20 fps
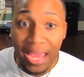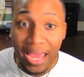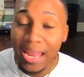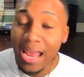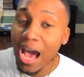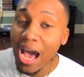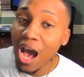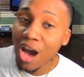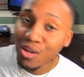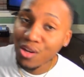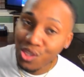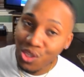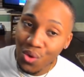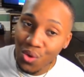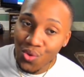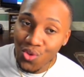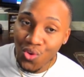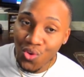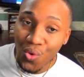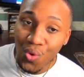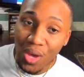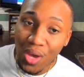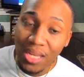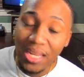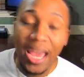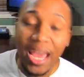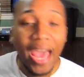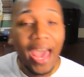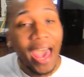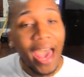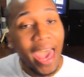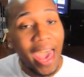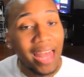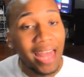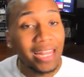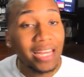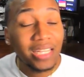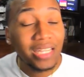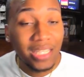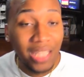And I also joined
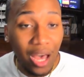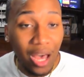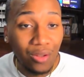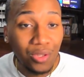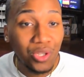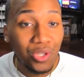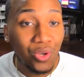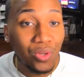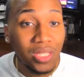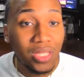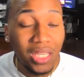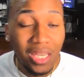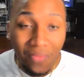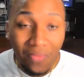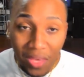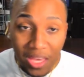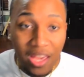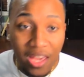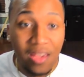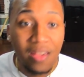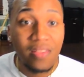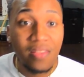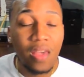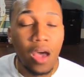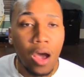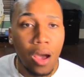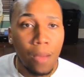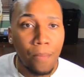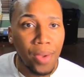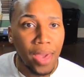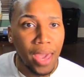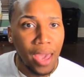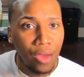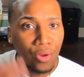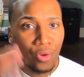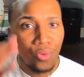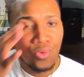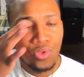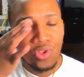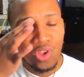Alex Salter TV's um,
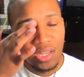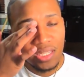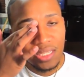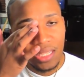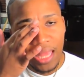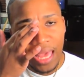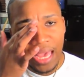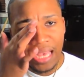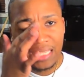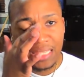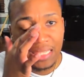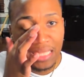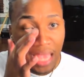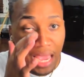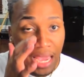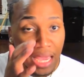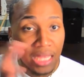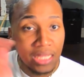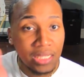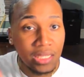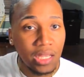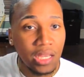panel just last night and,